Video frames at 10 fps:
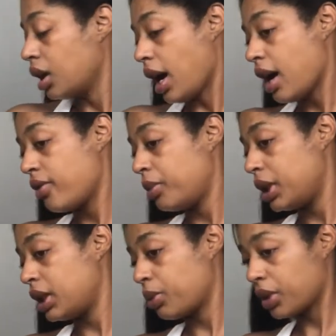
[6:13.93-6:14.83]
I haven't
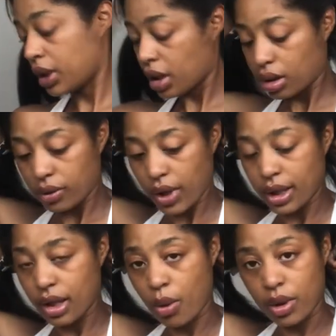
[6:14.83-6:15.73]
been as productive
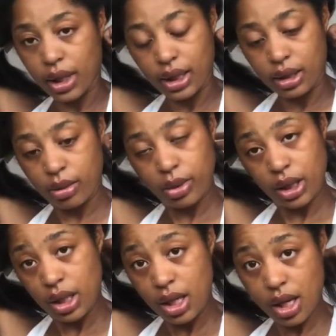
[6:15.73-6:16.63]
as I would like to
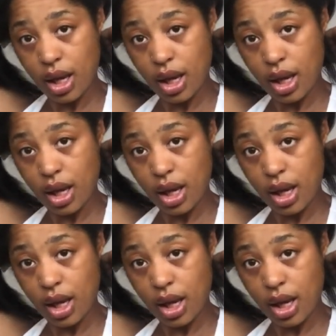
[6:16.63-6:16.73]
be,